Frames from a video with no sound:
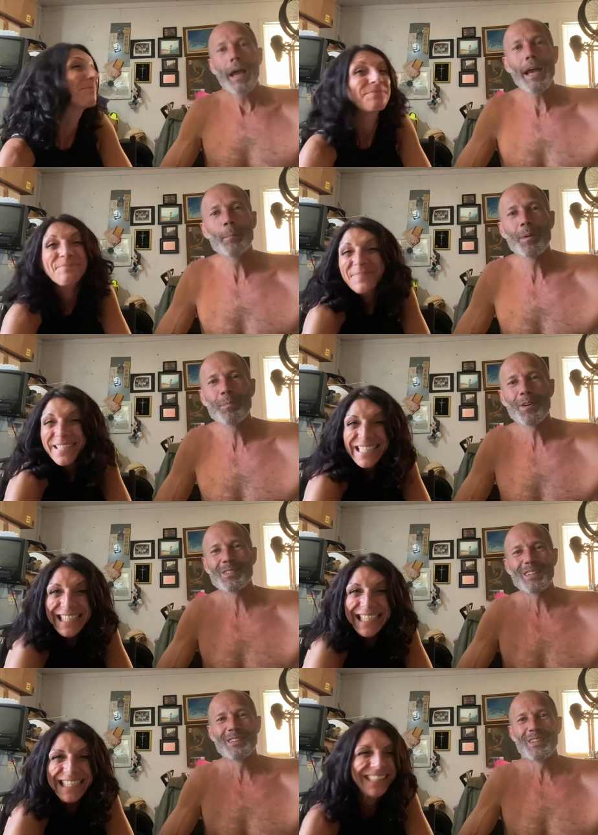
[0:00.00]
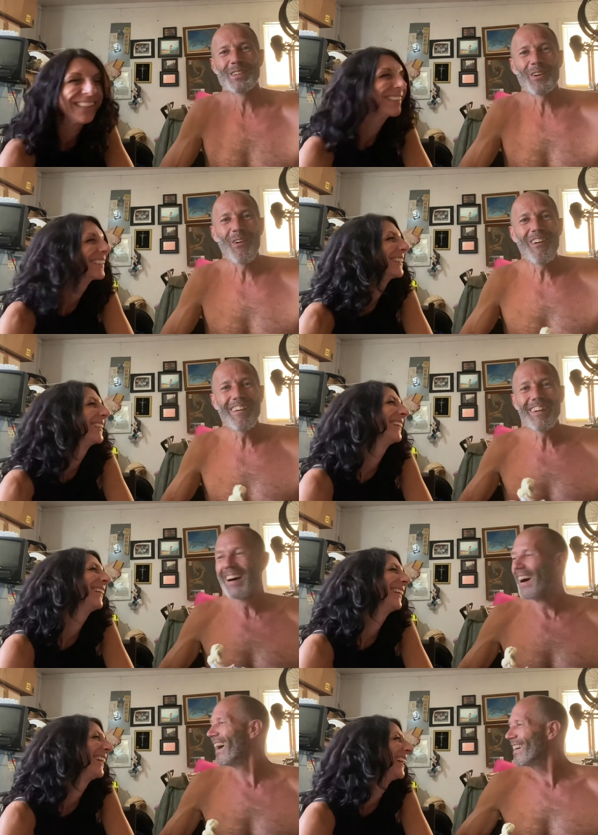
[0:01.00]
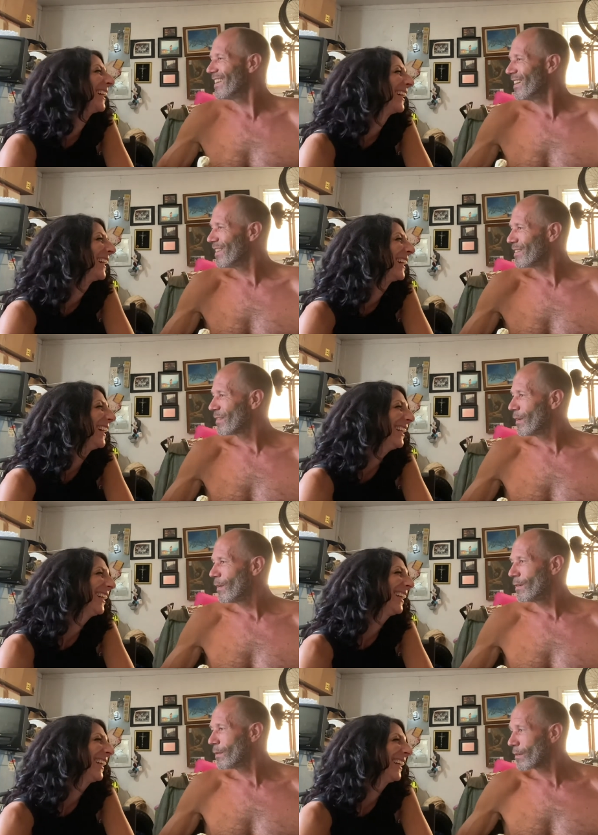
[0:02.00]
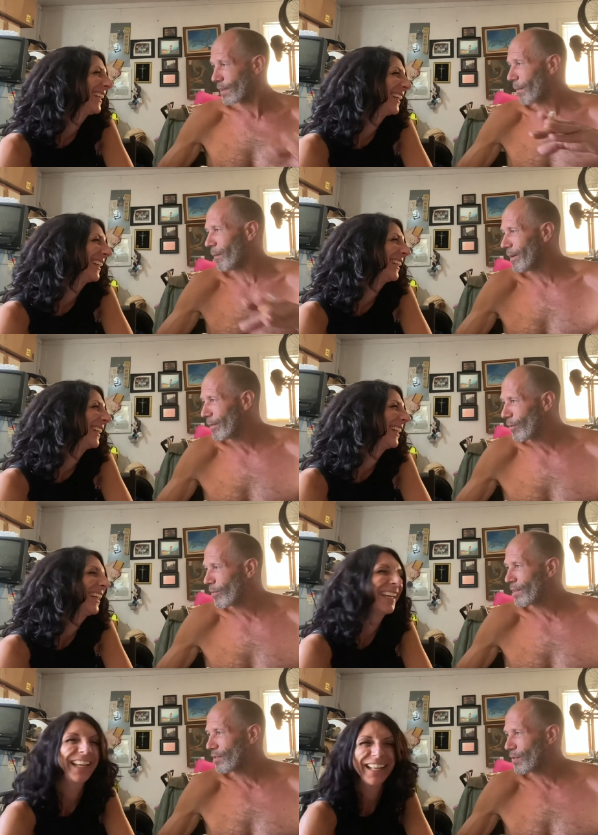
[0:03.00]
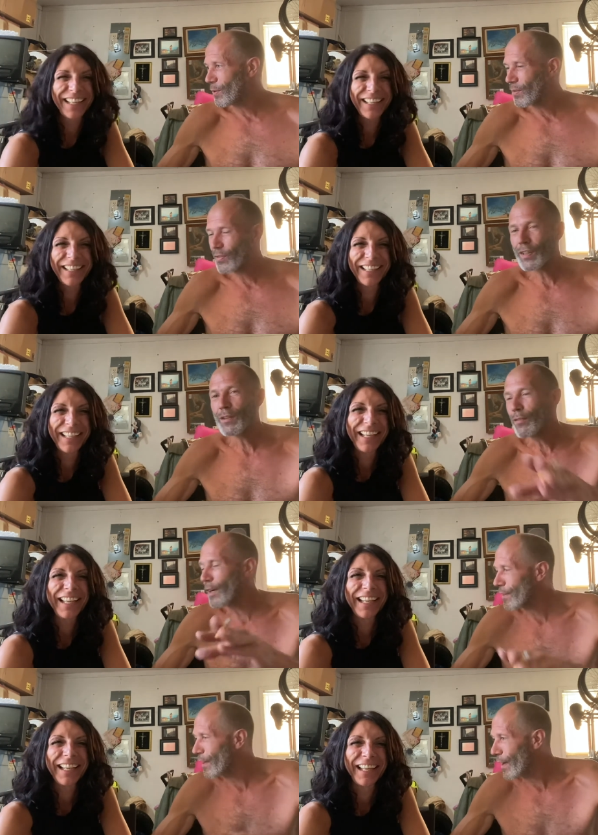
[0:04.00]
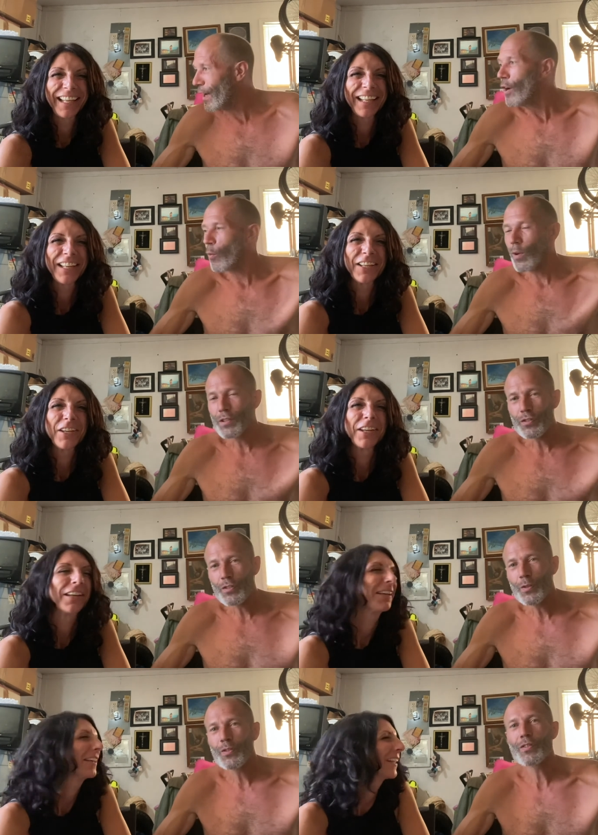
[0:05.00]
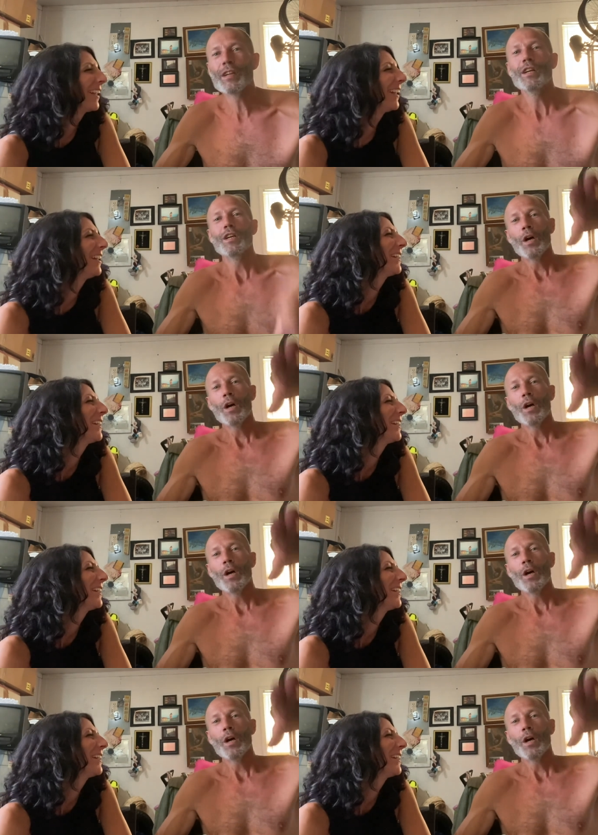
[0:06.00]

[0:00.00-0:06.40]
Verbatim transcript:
Speaker 1: Happy birthday, Nicole. Come on, baby. One, two, three. Fuck that. One, two, three.